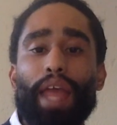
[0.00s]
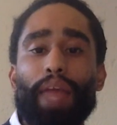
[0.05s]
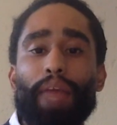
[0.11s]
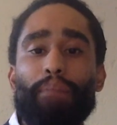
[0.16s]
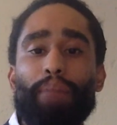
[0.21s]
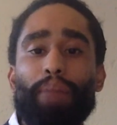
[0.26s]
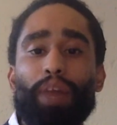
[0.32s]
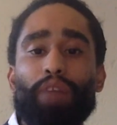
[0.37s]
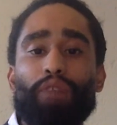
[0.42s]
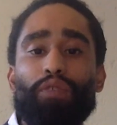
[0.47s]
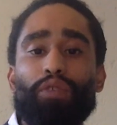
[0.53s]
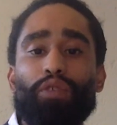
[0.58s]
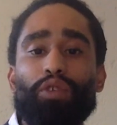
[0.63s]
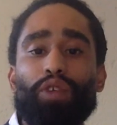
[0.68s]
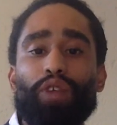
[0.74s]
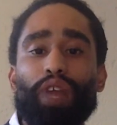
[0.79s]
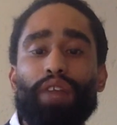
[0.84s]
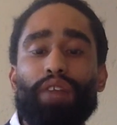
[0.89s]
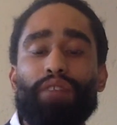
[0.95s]

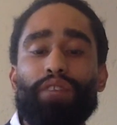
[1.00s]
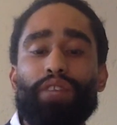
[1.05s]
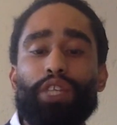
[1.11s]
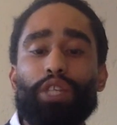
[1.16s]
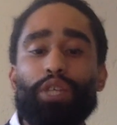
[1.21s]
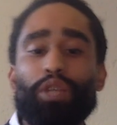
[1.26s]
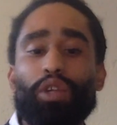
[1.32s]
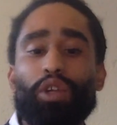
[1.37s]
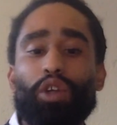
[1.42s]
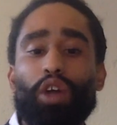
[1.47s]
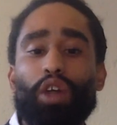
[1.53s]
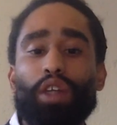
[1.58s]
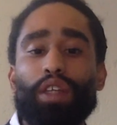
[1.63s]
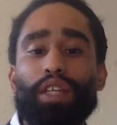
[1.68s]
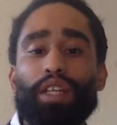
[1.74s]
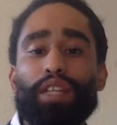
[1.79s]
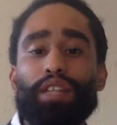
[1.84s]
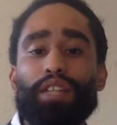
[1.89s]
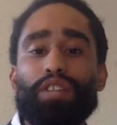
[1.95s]
impactful and visual
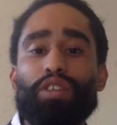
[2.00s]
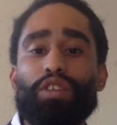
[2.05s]
content.